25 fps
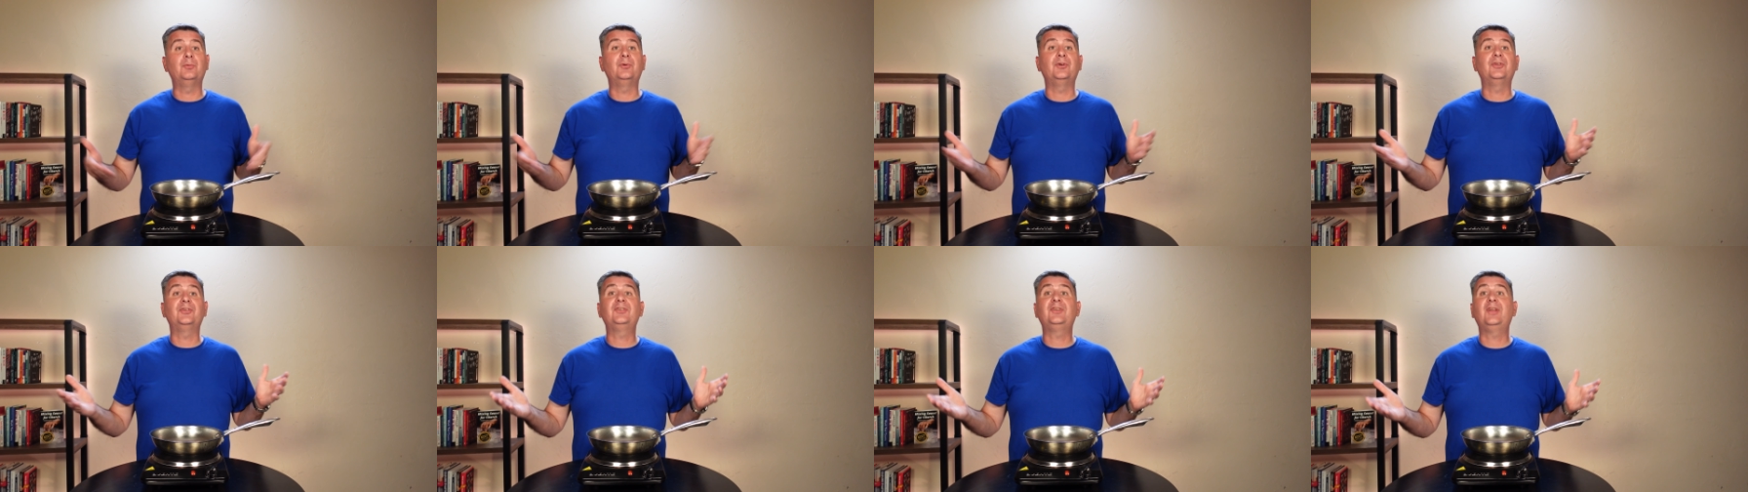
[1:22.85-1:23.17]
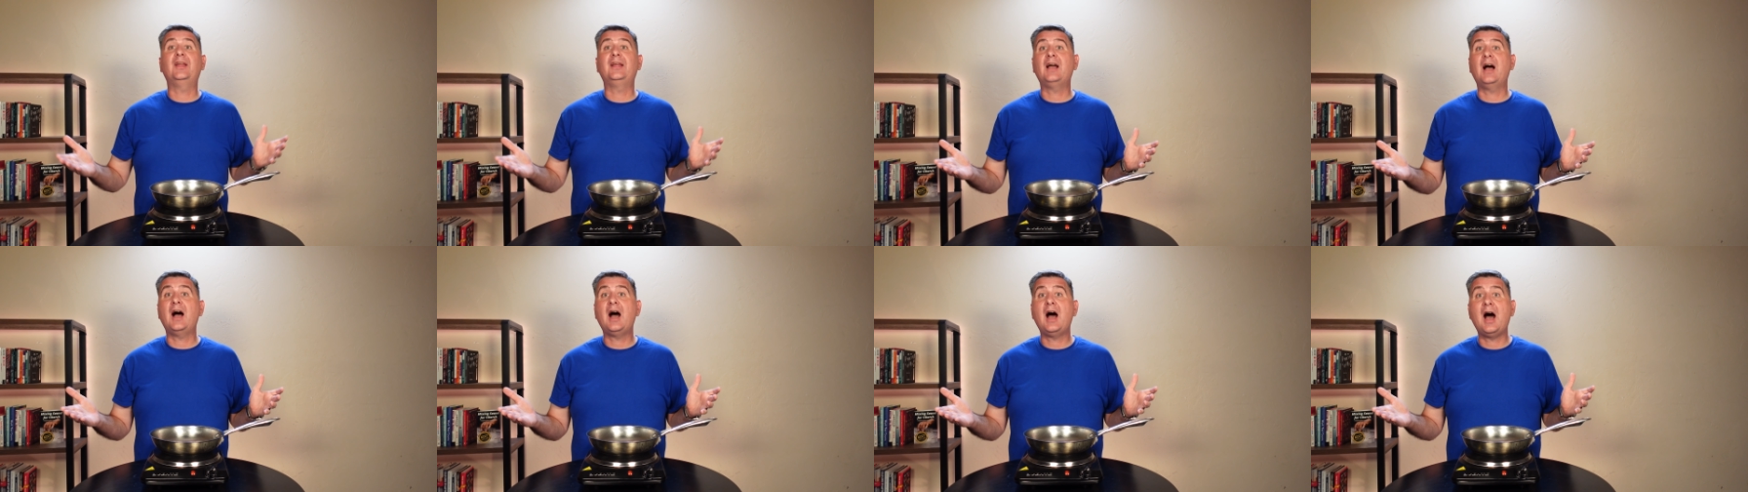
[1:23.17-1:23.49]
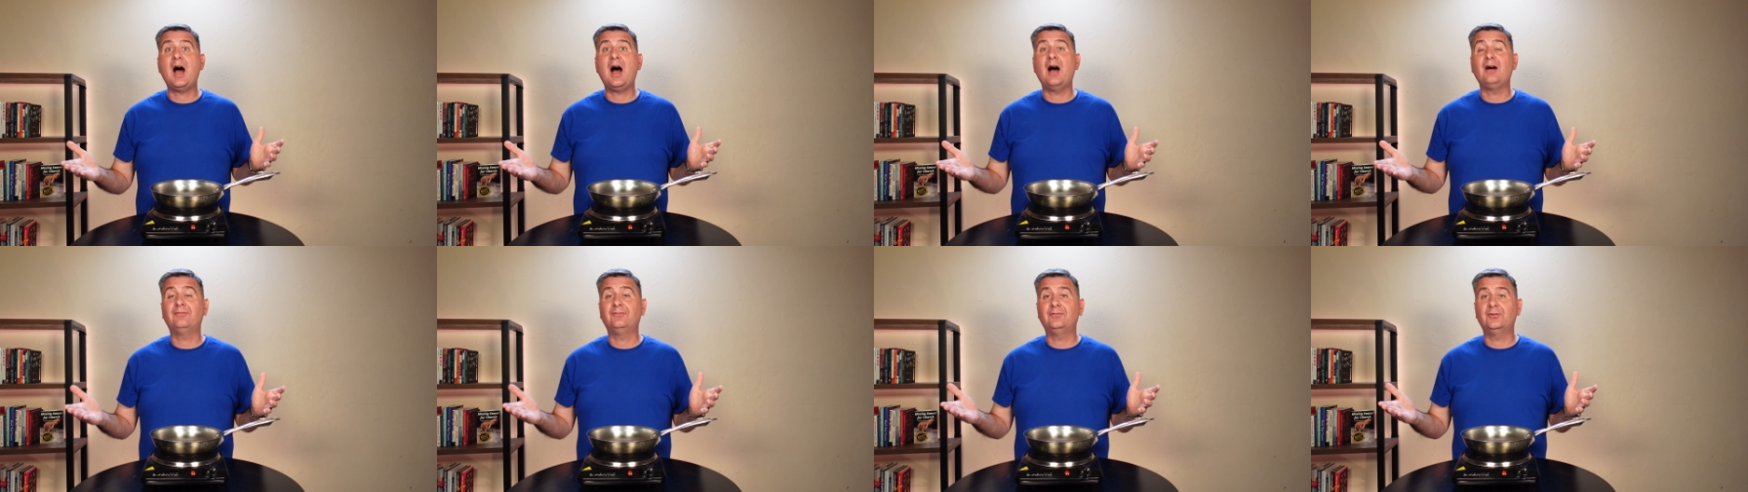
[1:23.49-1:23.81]
will stay
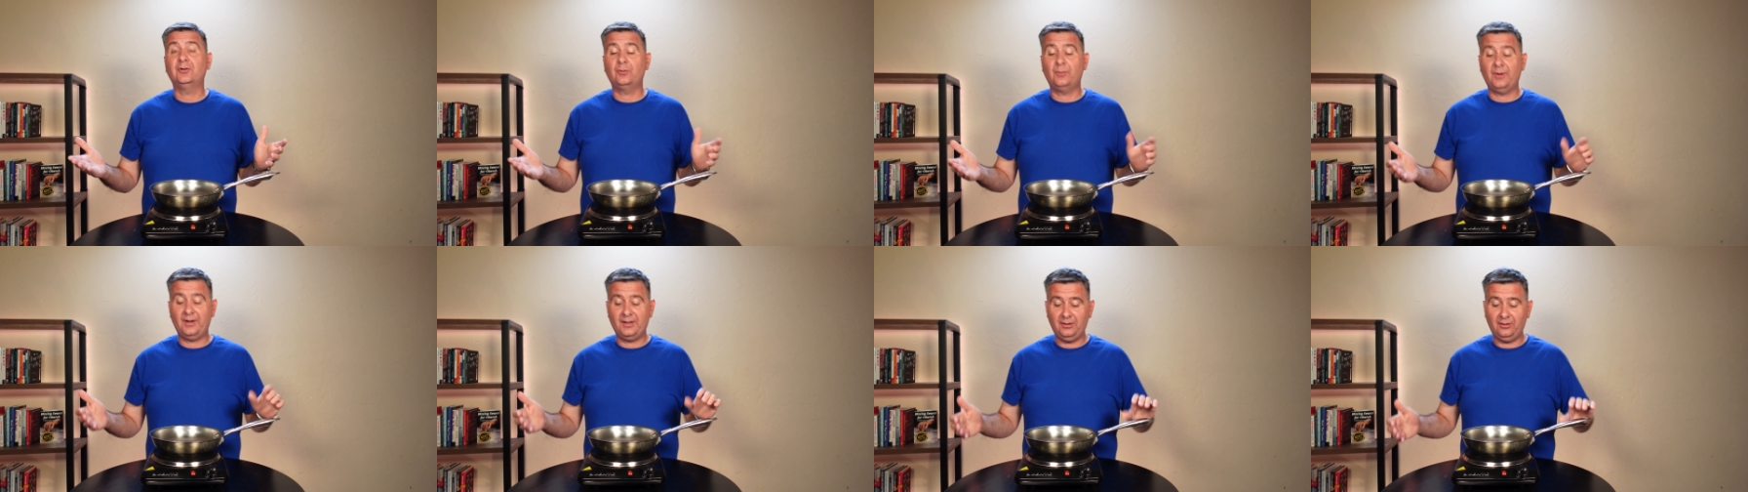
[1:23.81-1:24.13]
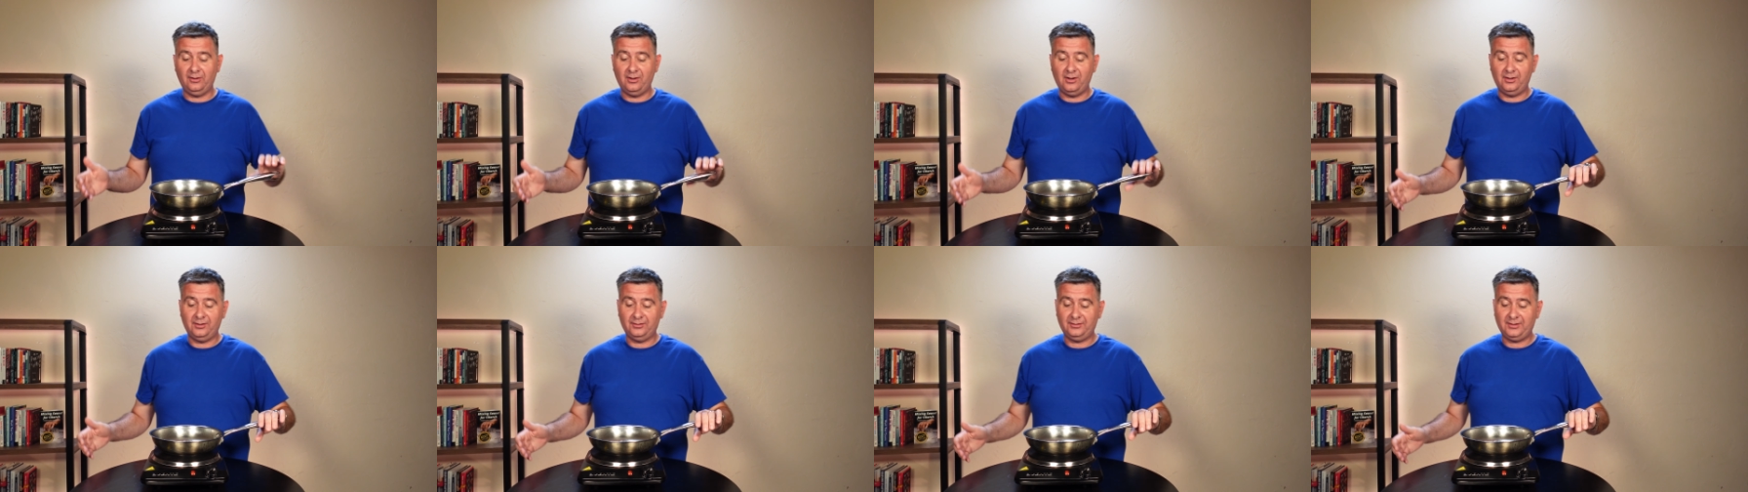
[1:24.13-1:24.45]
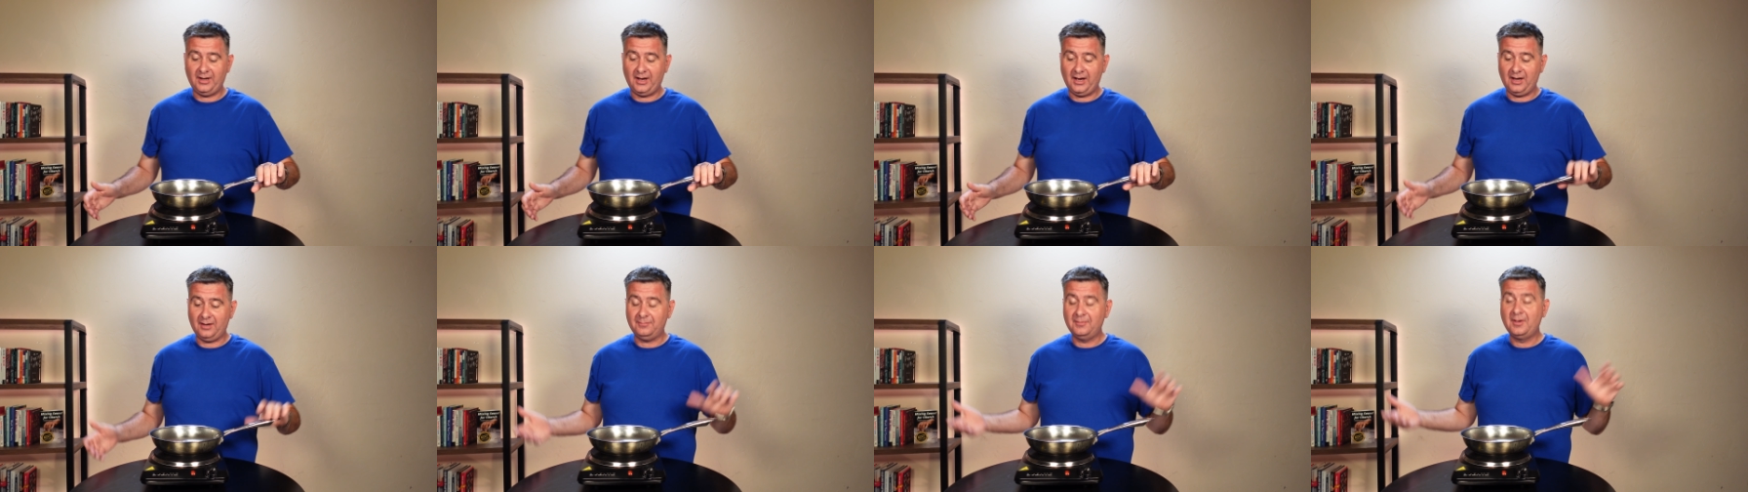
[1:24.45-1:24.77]
hot for quite a long
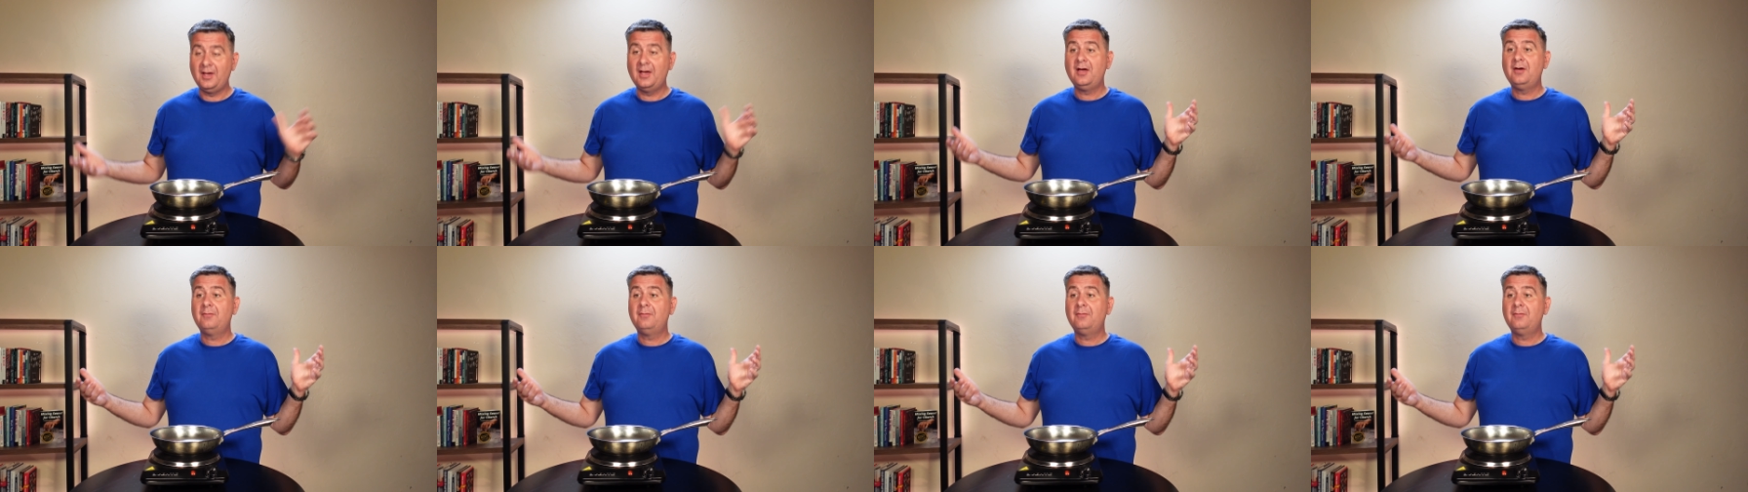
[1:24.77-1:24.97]
time,